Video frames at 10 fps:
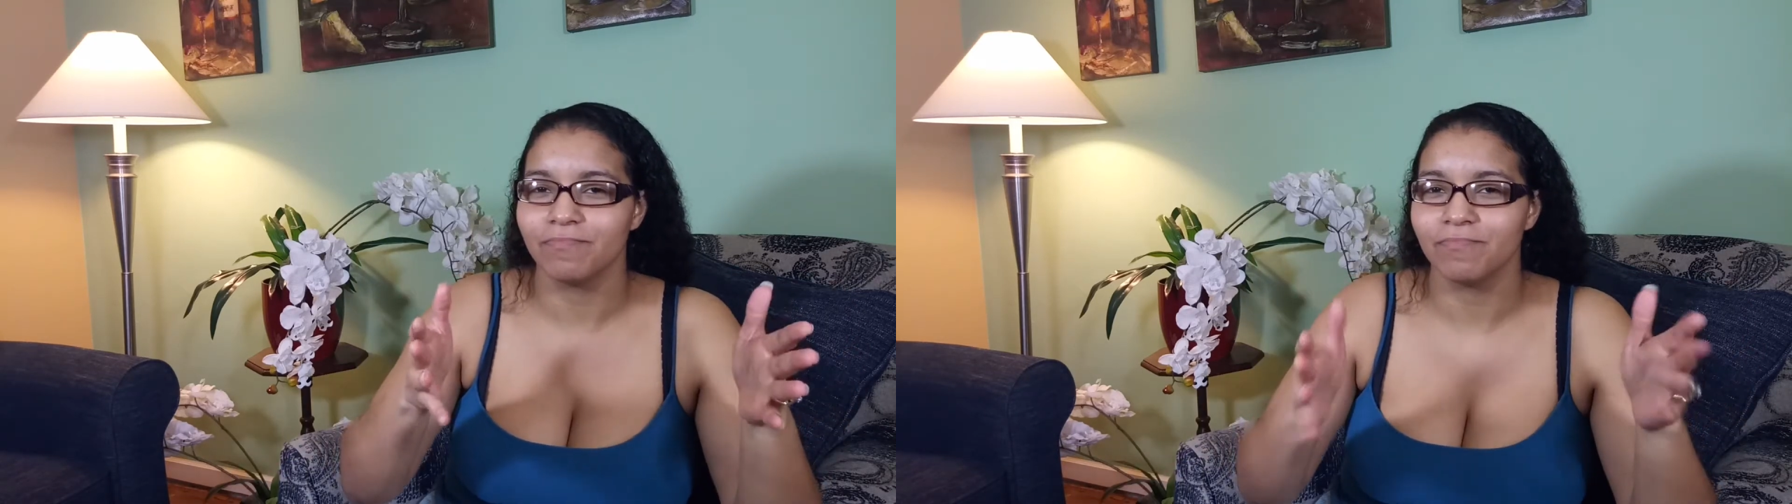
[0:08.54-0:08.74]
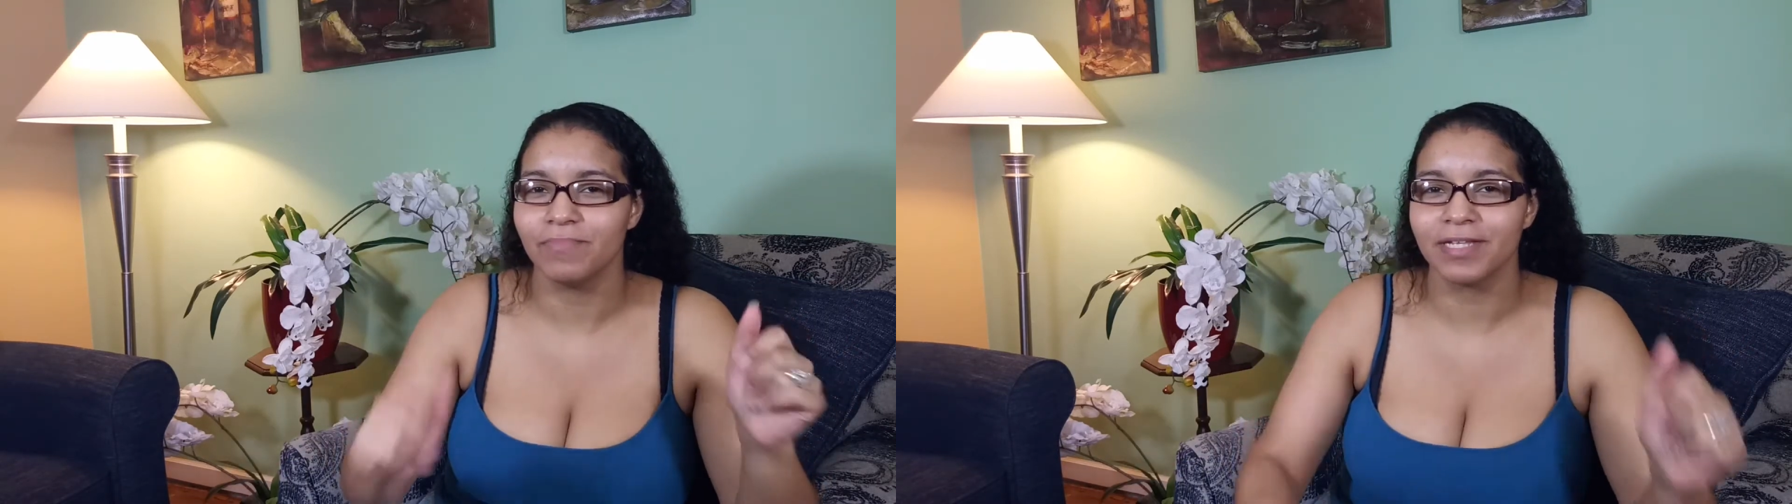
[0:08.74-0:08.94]

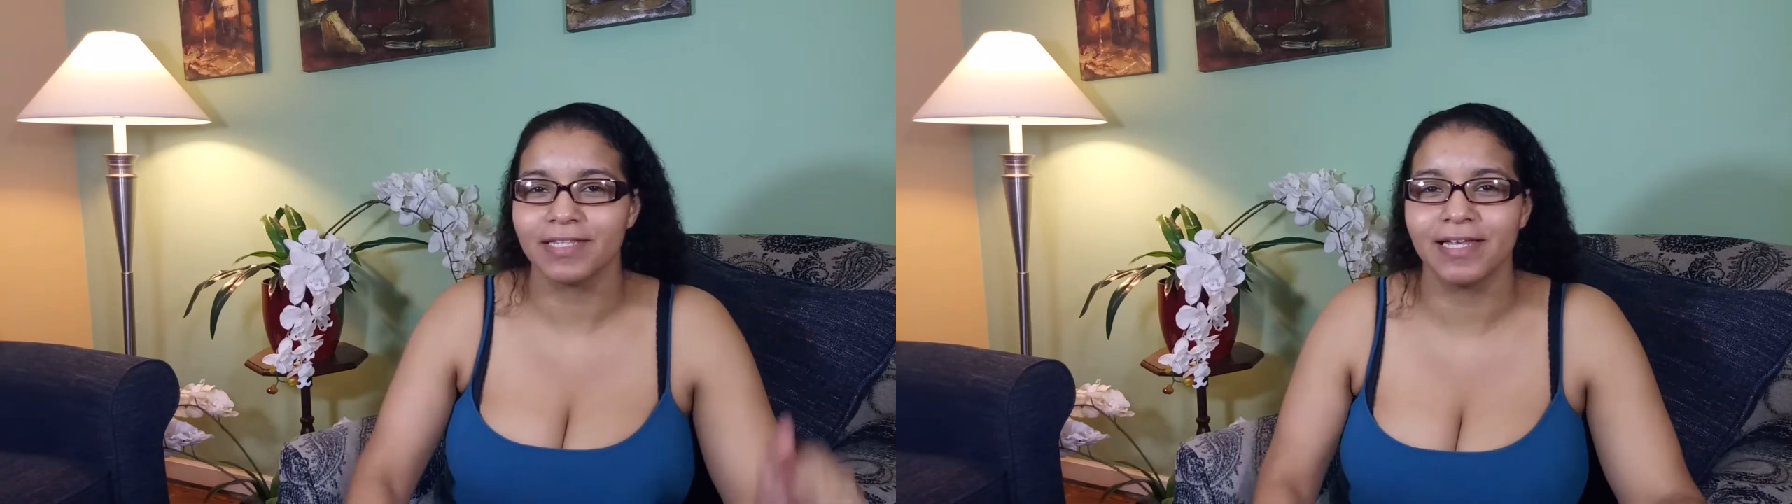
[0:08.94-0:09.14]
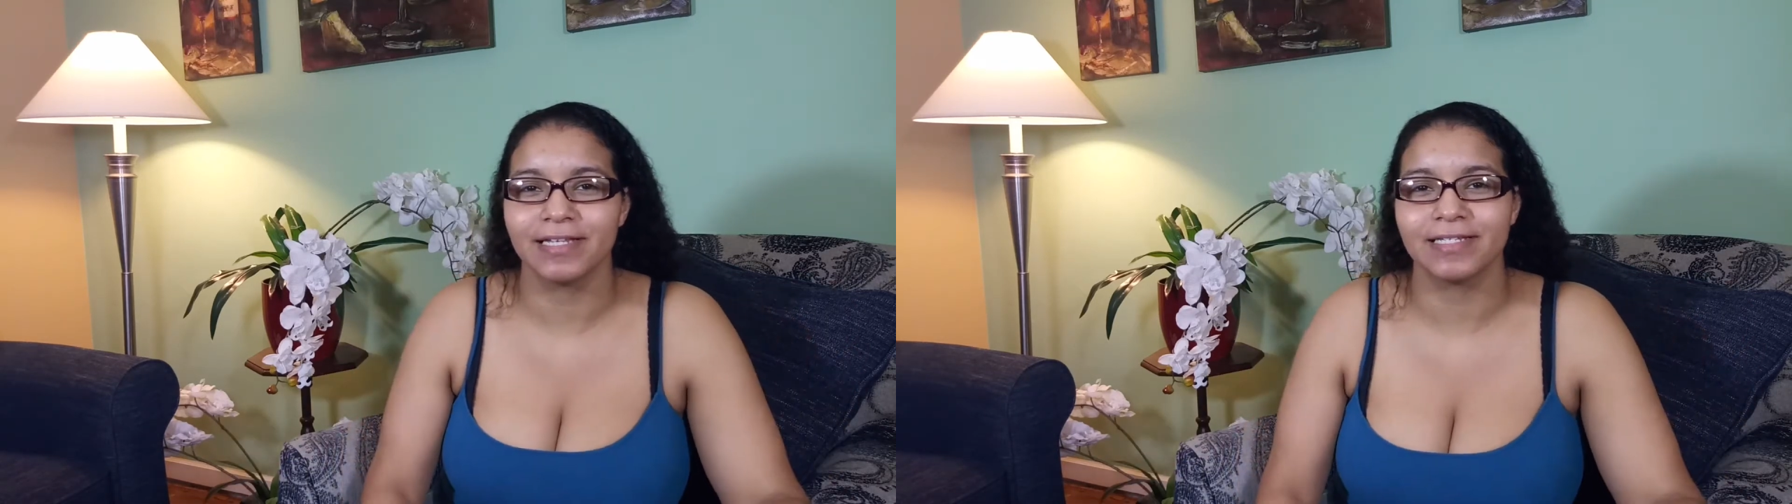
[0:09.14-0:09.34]
big
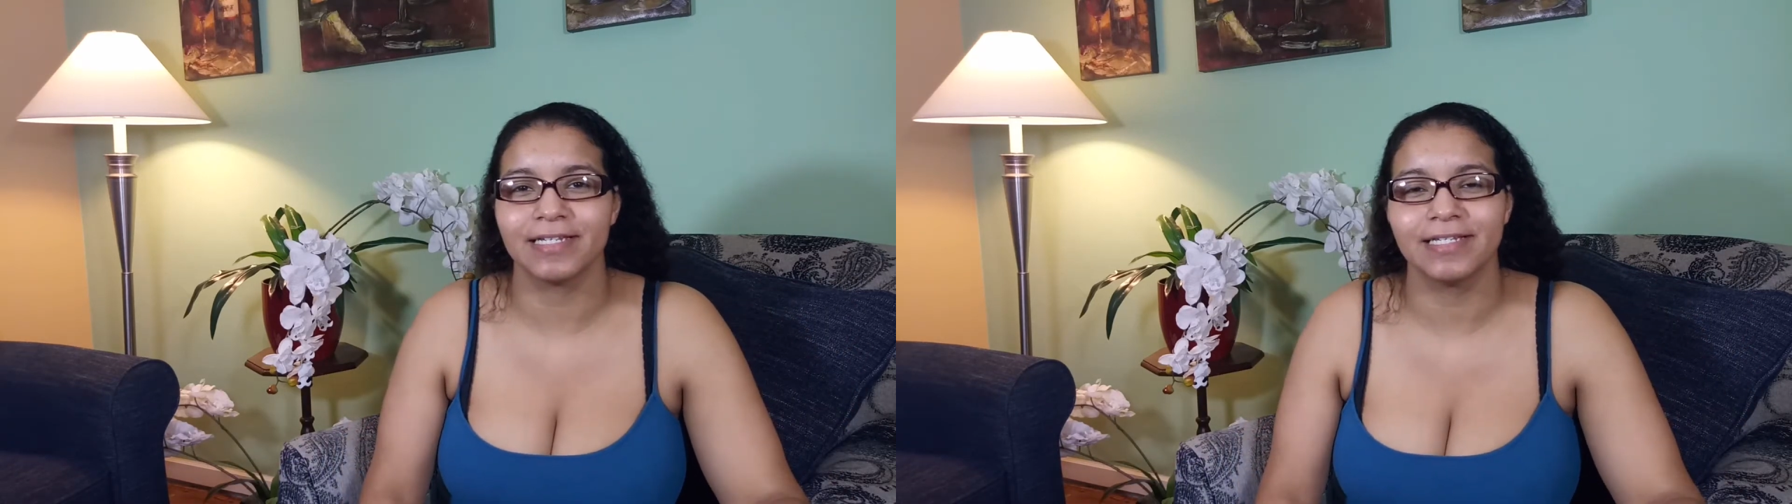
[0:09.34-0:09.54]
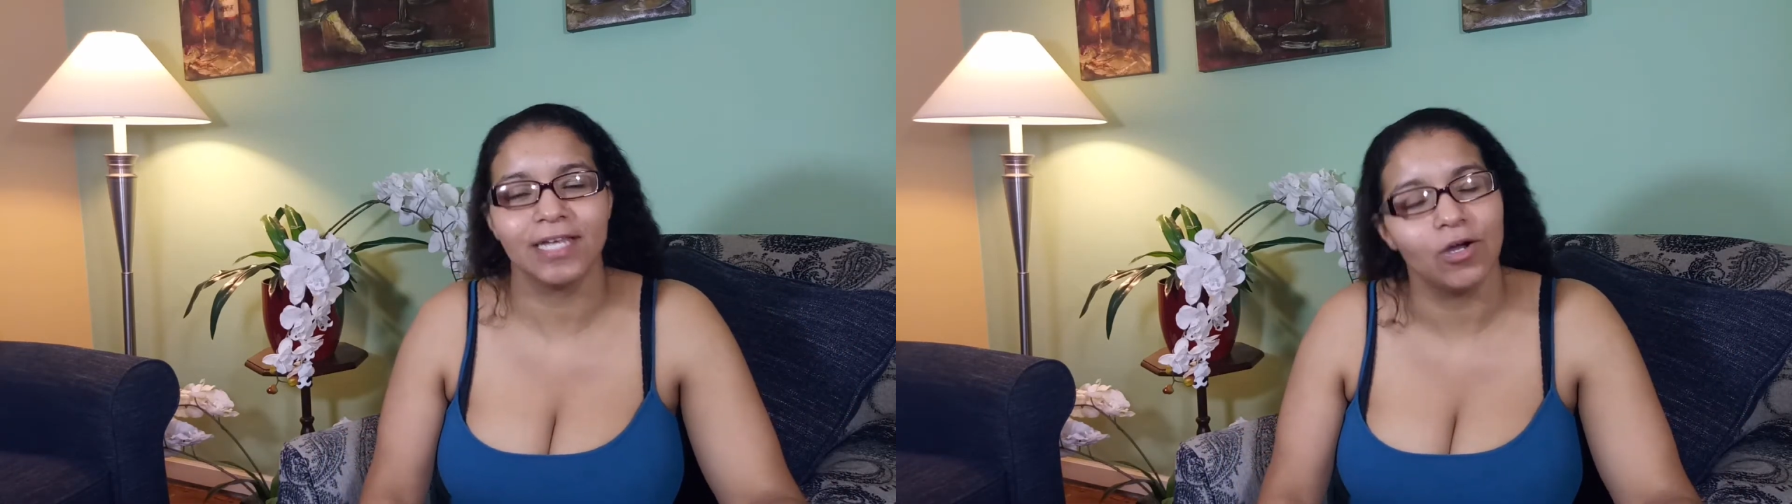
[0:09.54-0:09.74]
things to
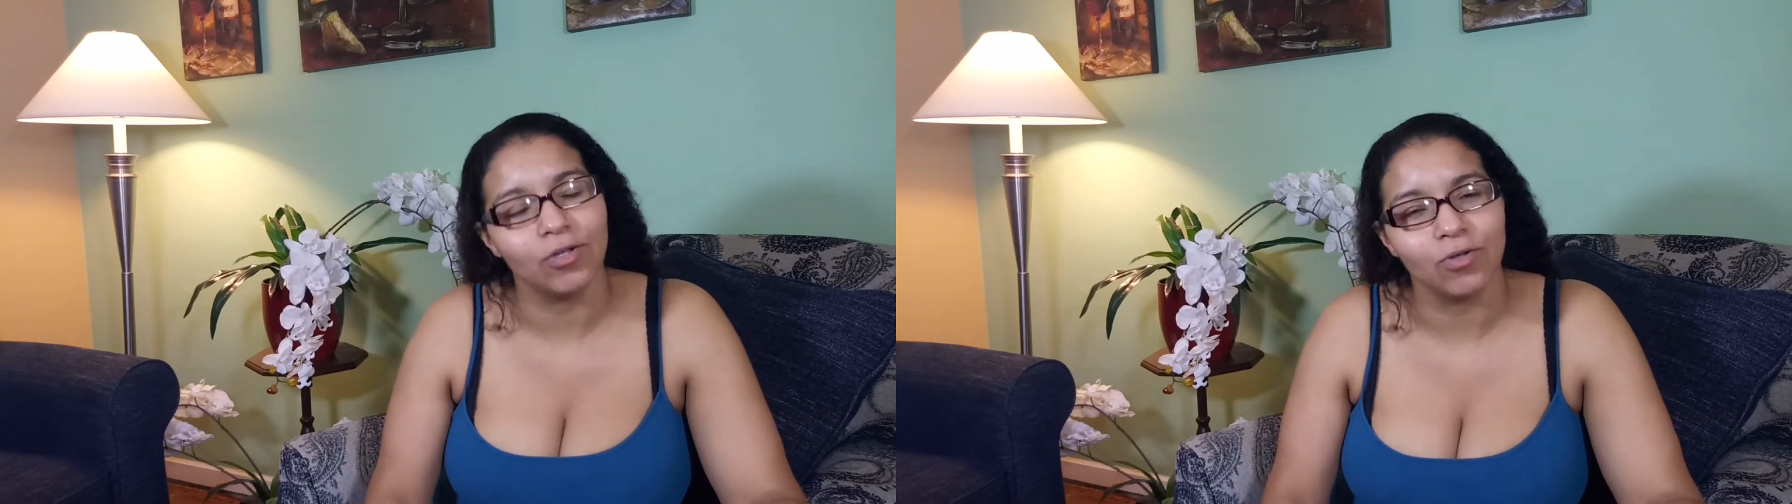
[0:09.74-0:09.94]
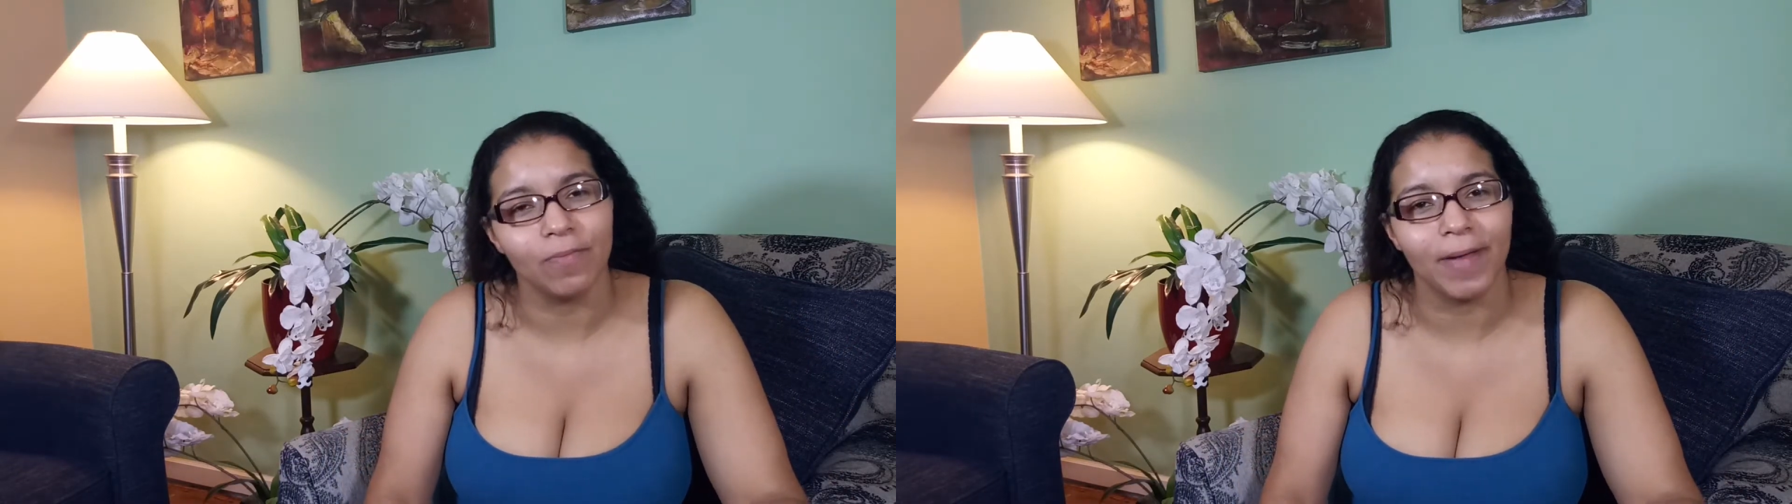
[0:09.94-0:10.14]
tell
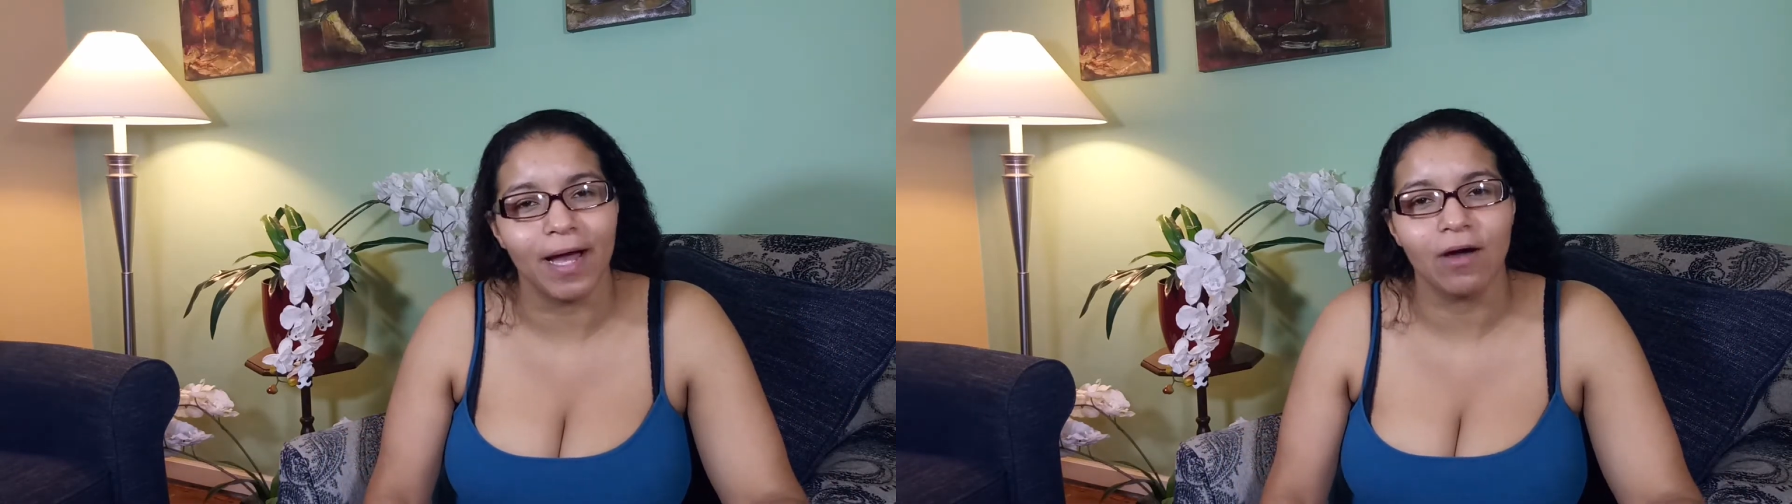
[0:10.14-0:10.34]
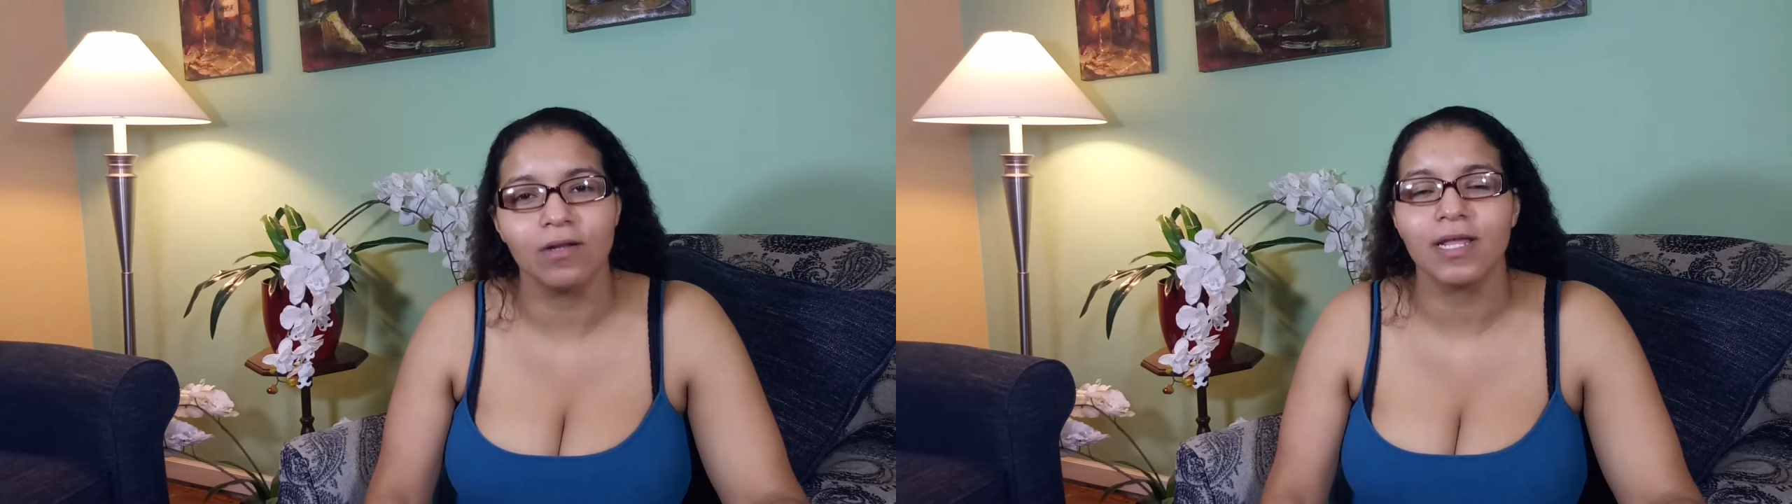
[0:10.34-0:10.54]
you
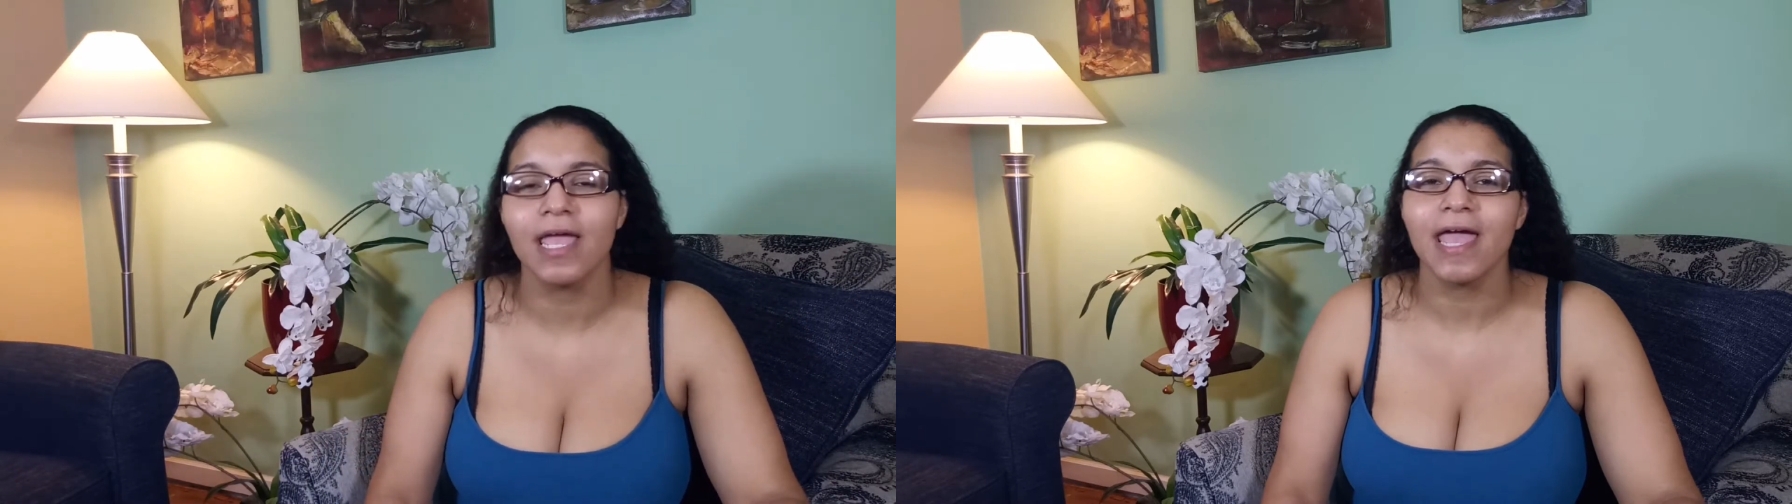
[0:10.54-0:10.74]
about